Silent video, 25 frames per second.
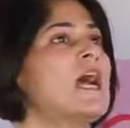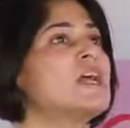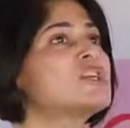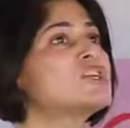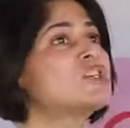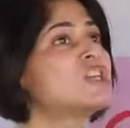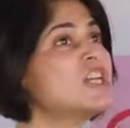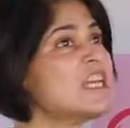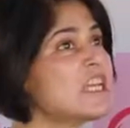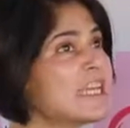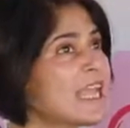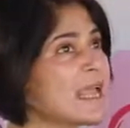
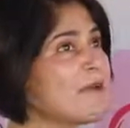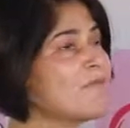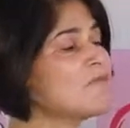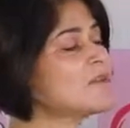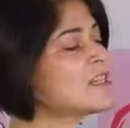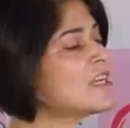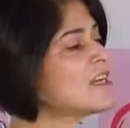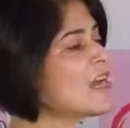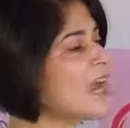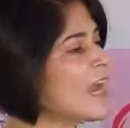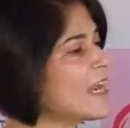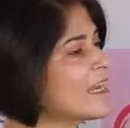she came
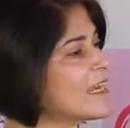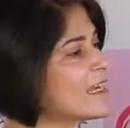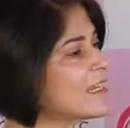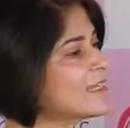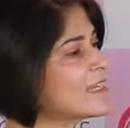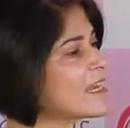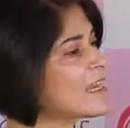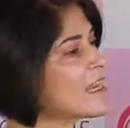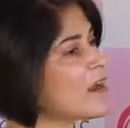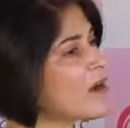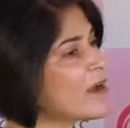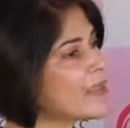with an idea
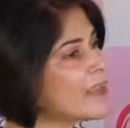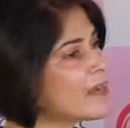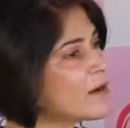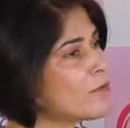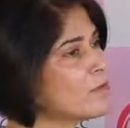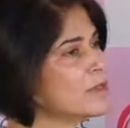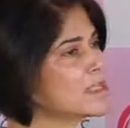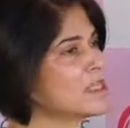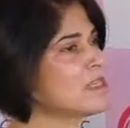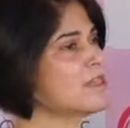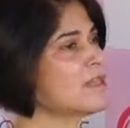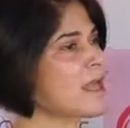that here
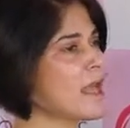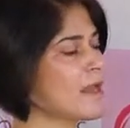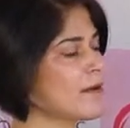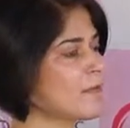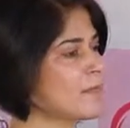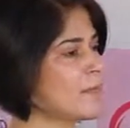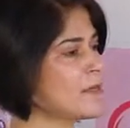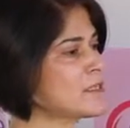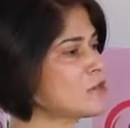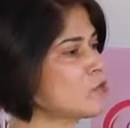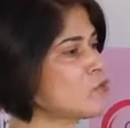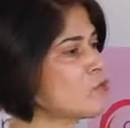was a
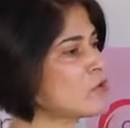therapist